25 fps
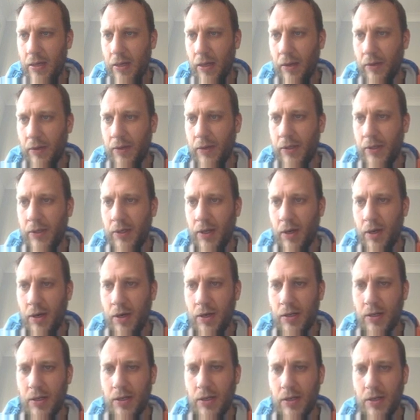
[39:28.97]

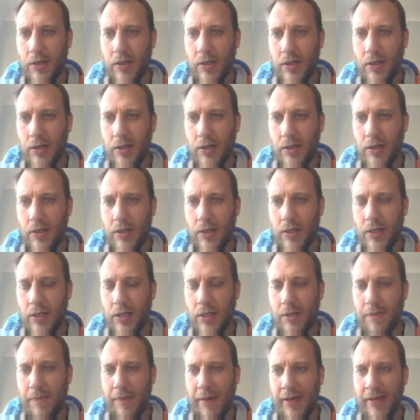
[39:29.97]
start
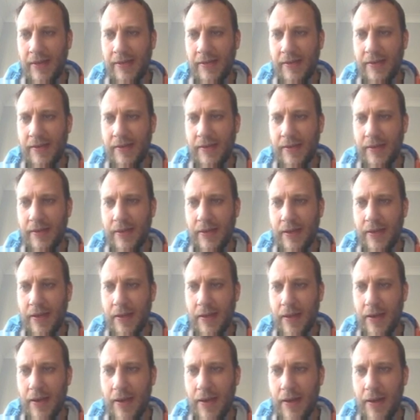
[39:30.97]
space
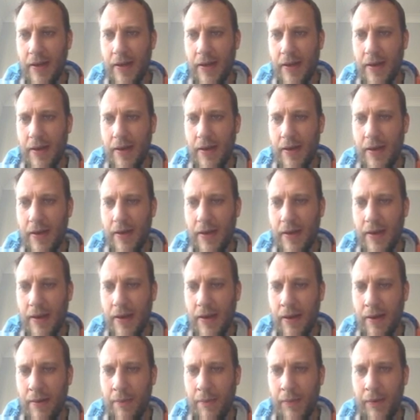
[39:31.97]

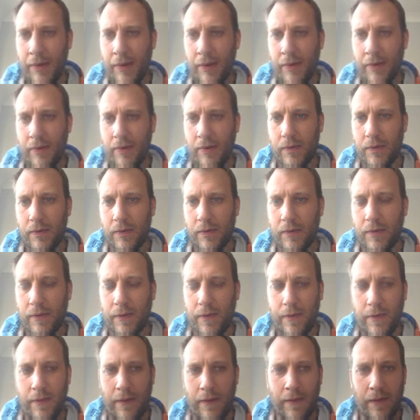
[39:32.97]
ambience.
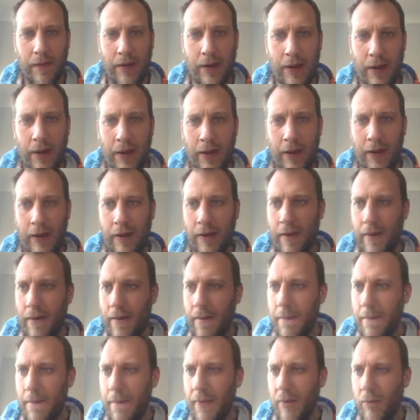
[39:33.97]
Okay,
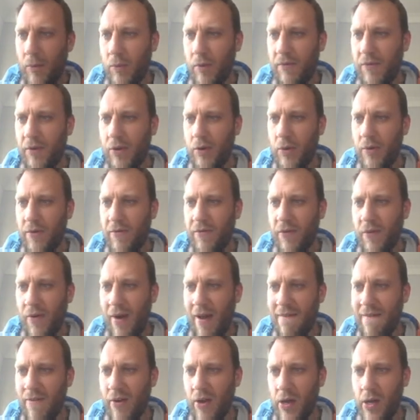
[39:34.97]
then what if I do it
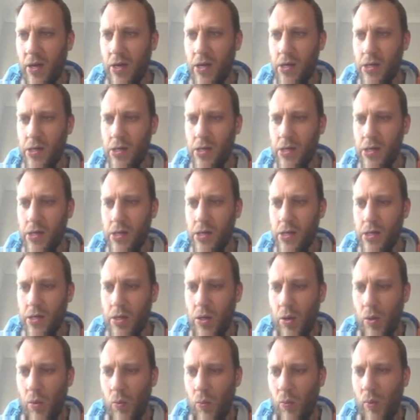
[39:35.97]
forever?
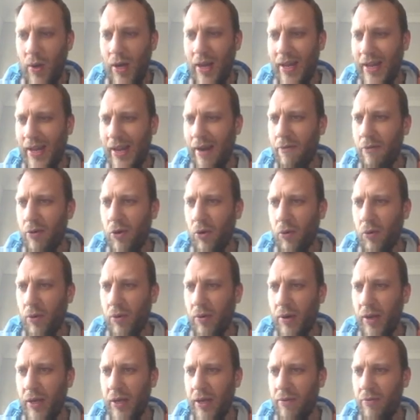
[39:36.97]
Will it carry
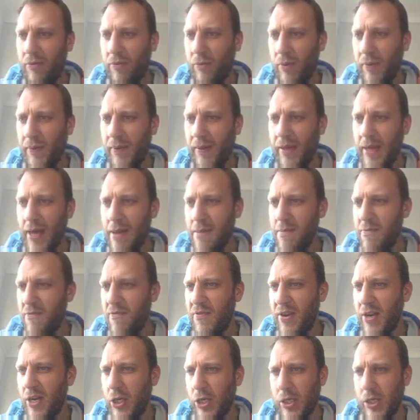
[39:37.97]
on even when the game
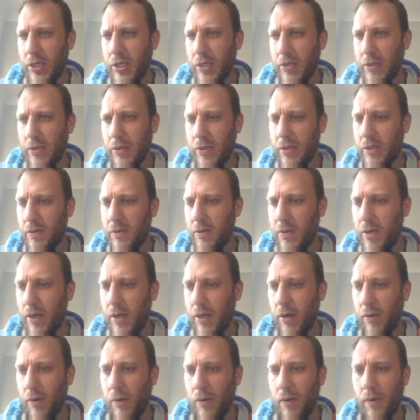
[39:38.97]
finishes? I don't
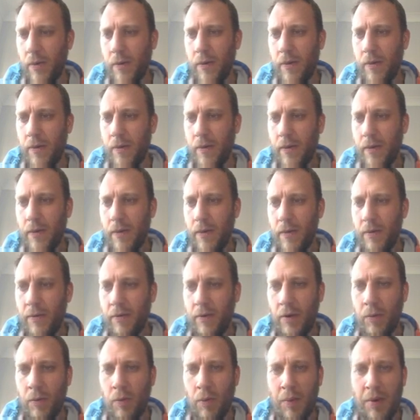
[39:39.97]
know.
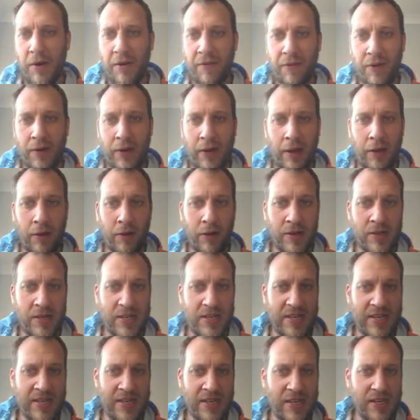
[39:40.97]
There's only one way to find out, guys.
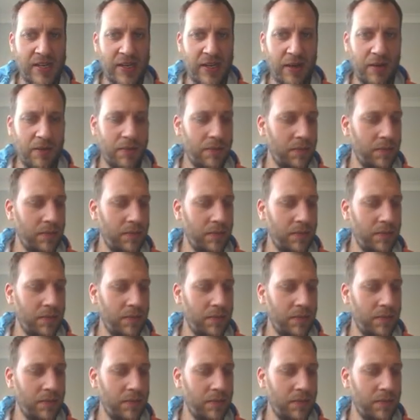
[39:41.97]
Let's test it.